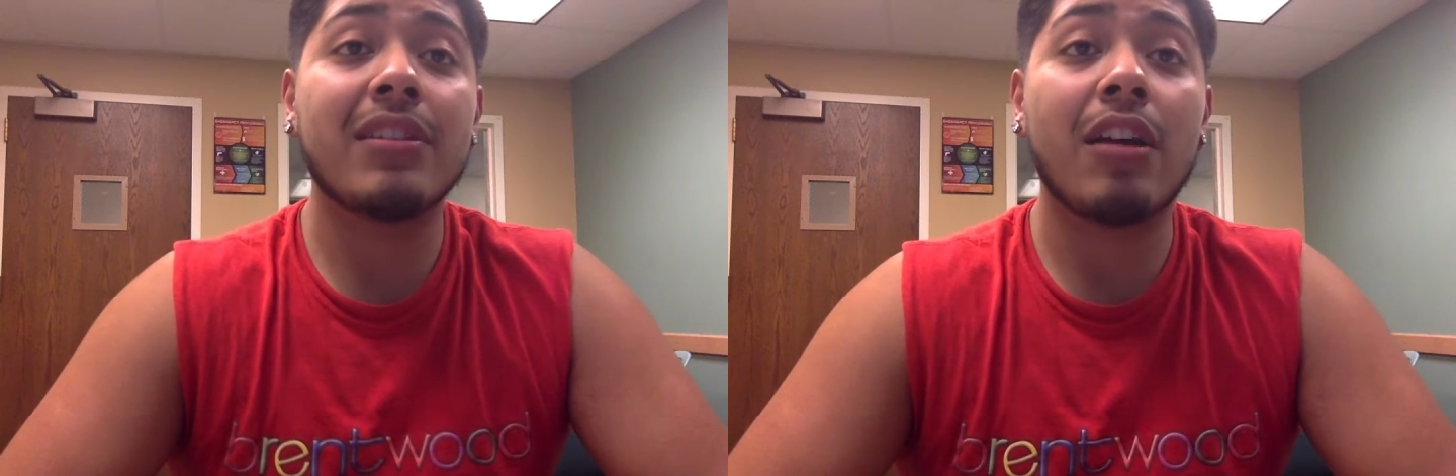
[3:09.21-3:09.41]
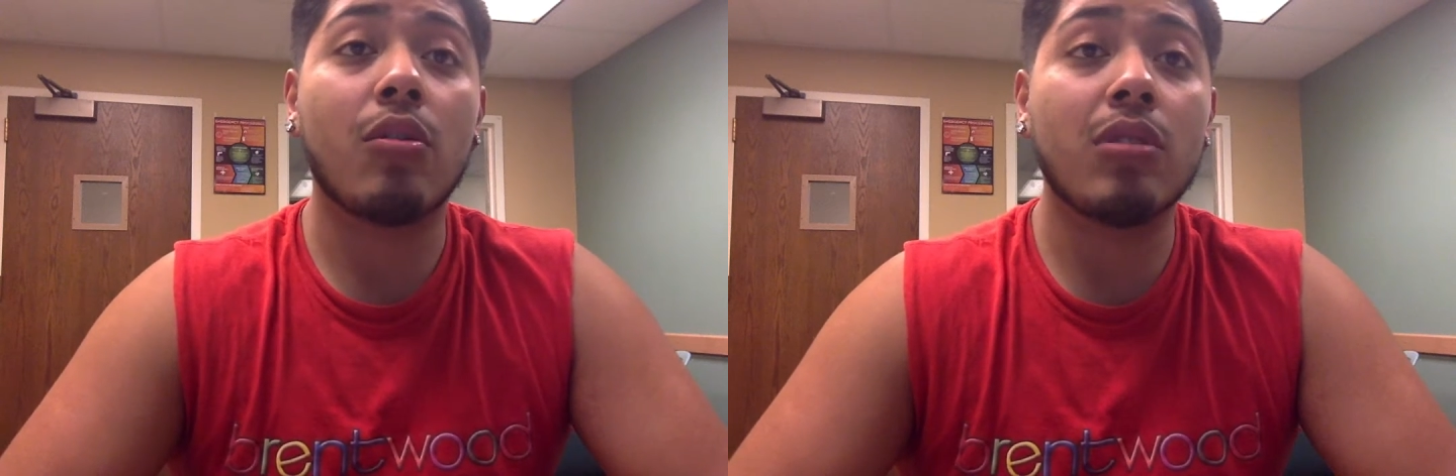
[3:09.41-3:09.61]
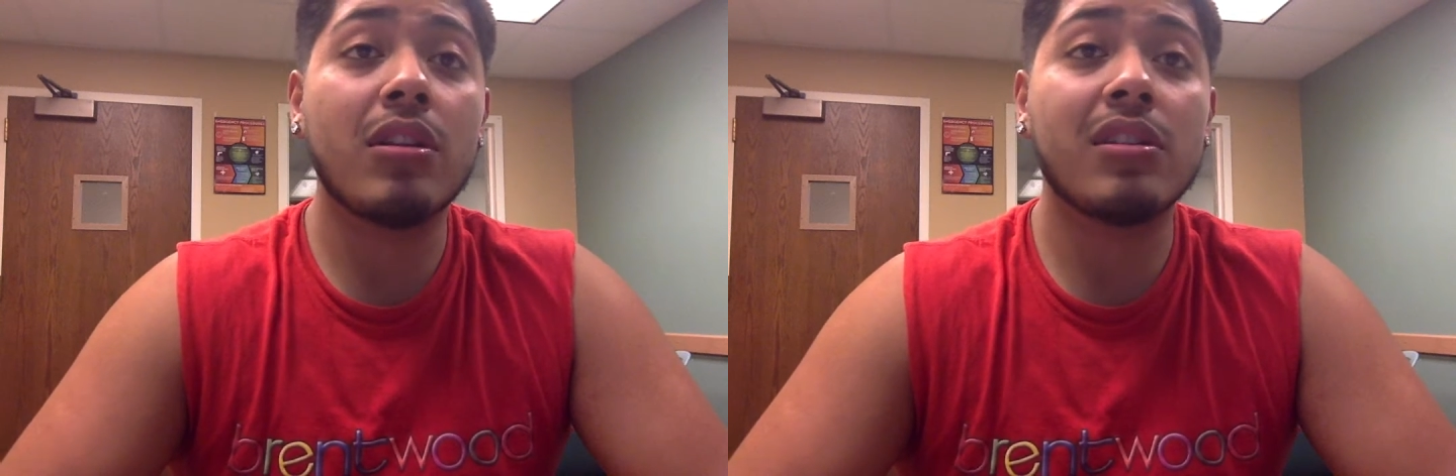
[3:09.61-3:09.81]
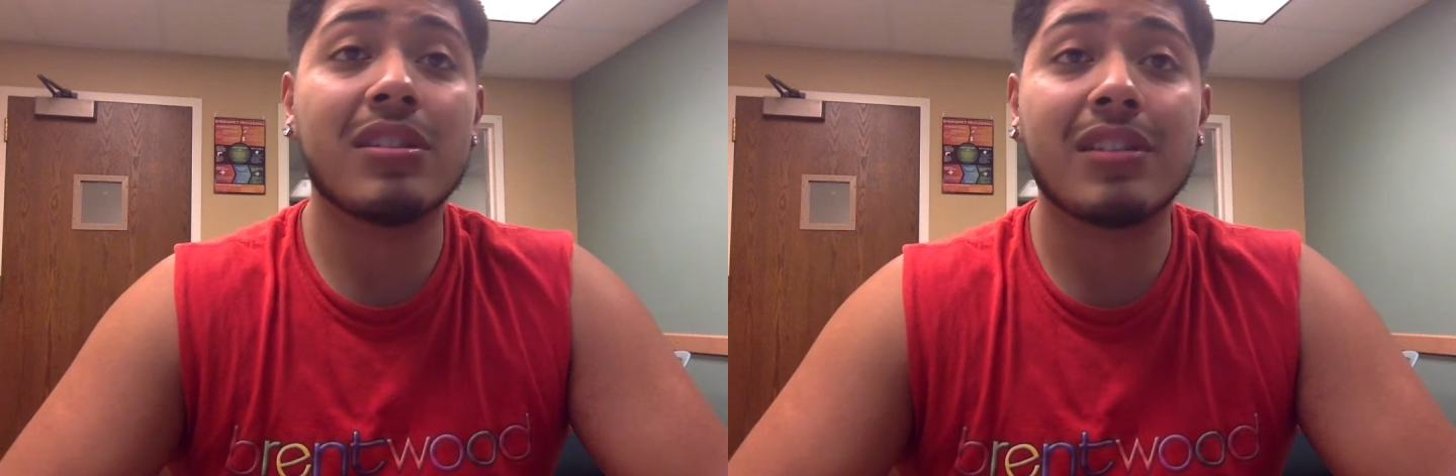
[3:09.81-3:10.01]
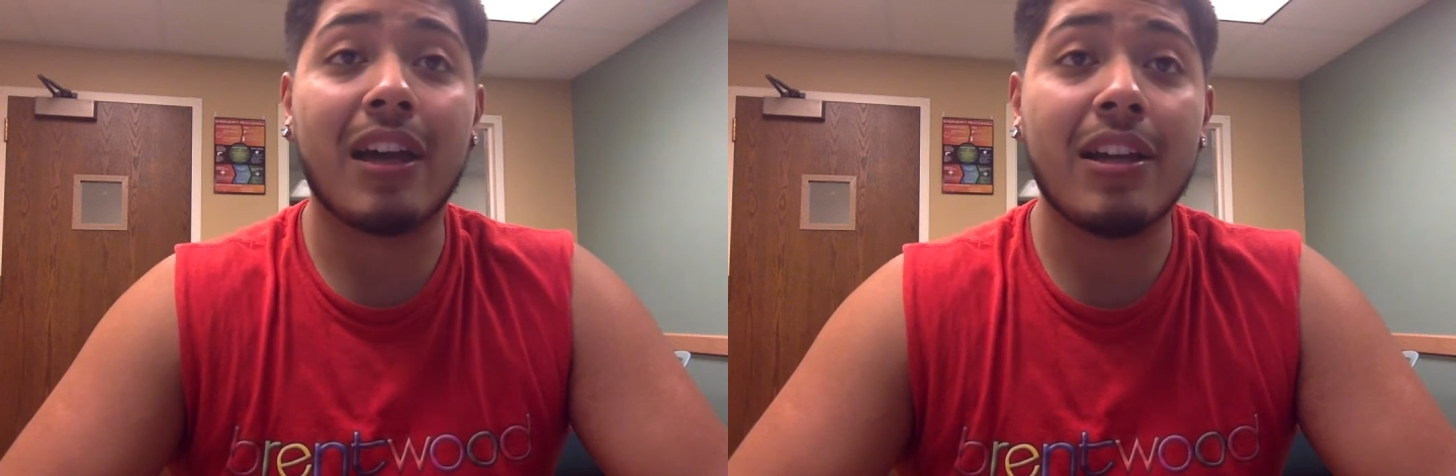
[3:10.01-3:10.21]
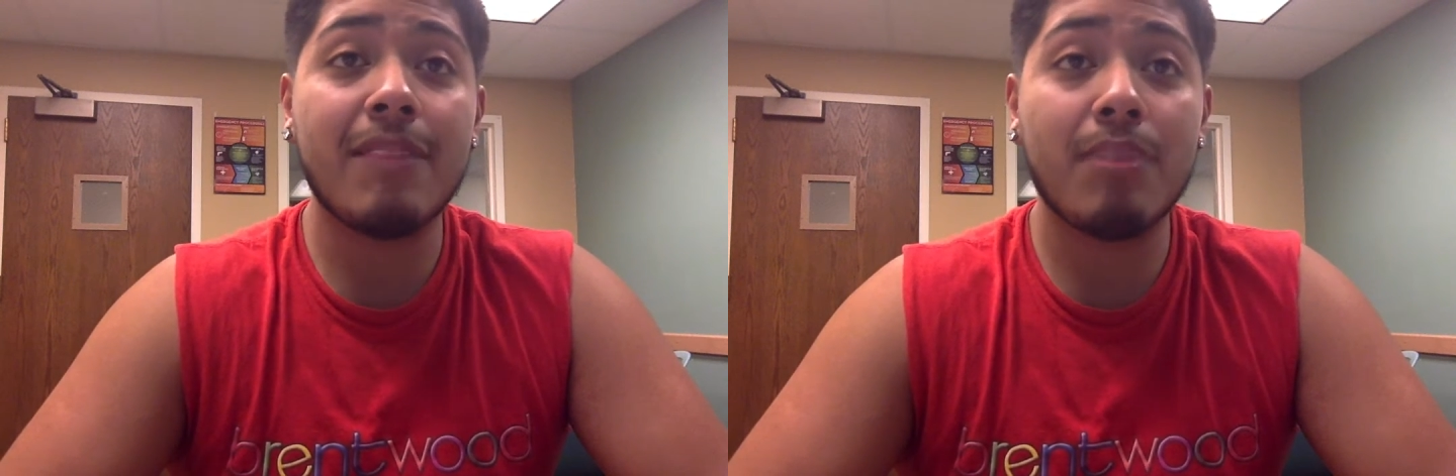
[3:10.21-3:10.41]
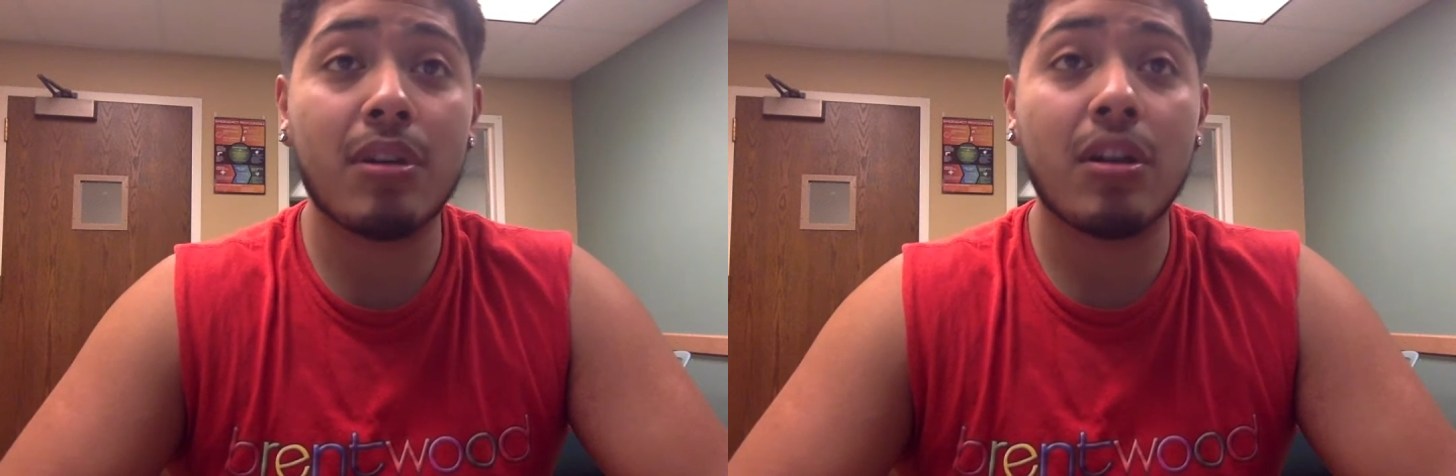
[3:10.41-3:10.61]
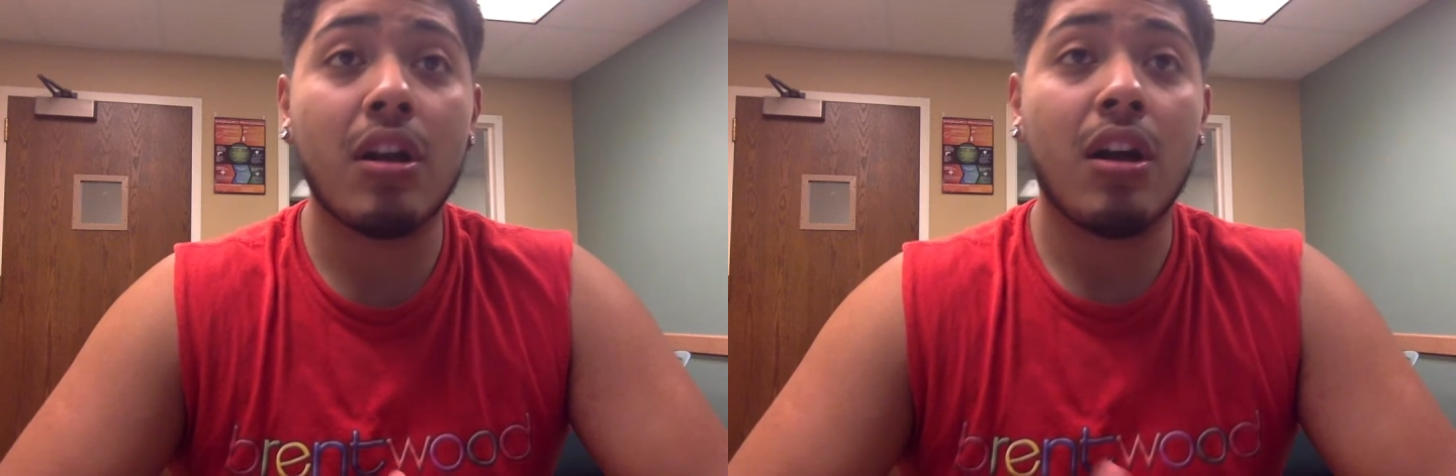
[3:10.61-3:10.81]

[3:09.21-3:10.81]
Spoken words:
not only the society but